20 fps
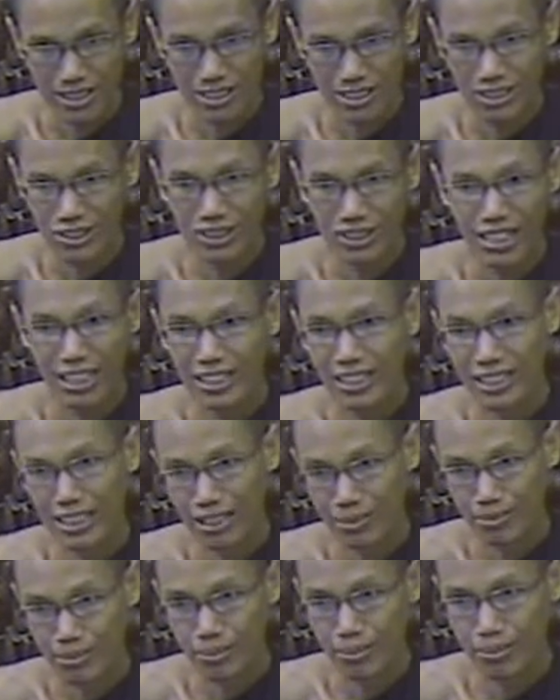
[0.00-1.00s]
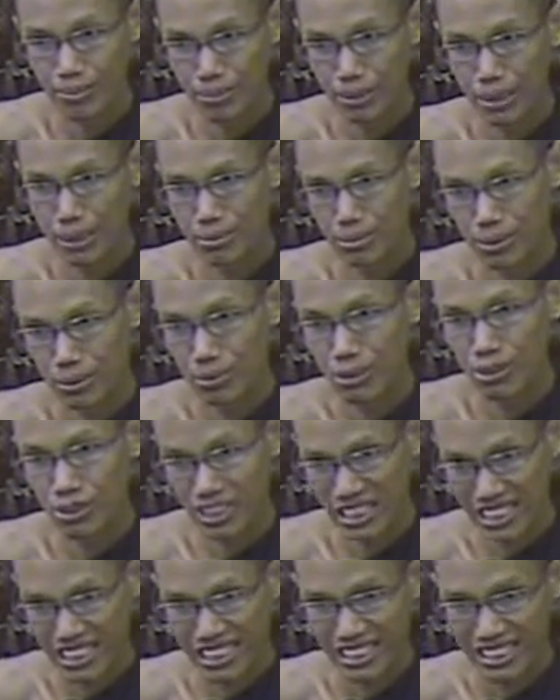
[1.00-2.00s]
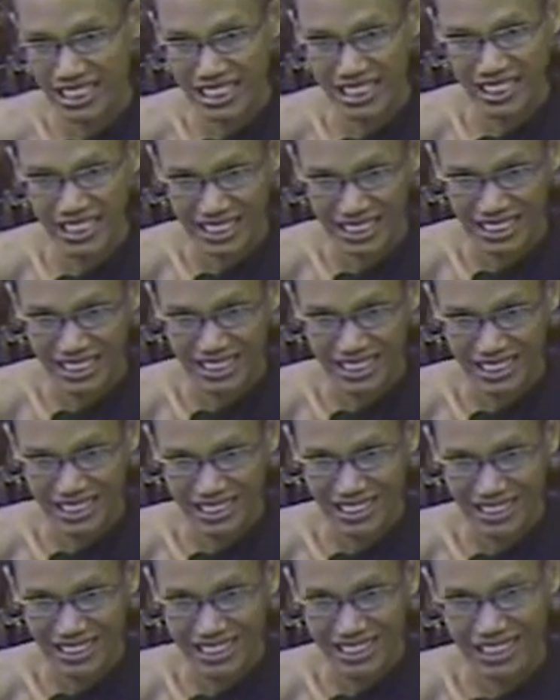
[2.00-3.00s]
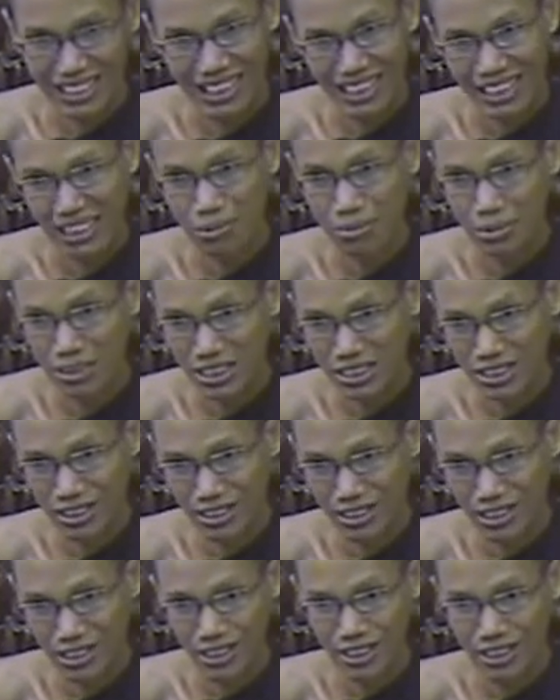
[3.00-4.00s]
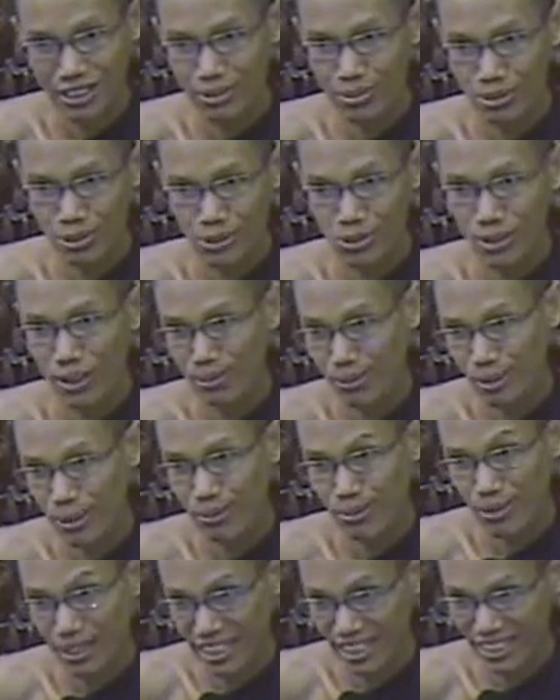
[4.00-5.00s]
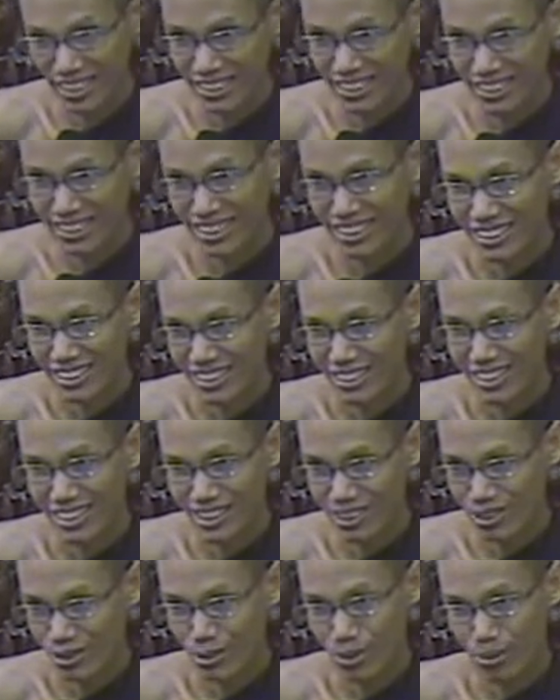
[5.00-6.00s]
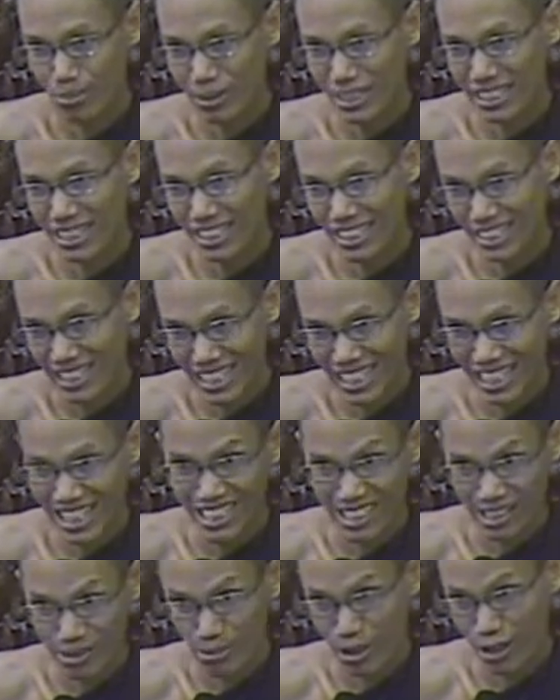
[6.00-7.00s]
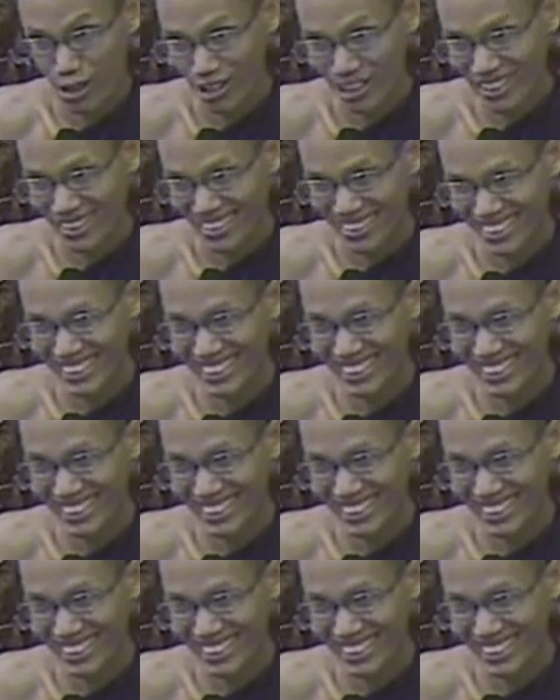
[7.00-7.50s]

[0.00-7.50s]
So and, and maybe mostly, uh, every uh, if you are people, you are better than animal.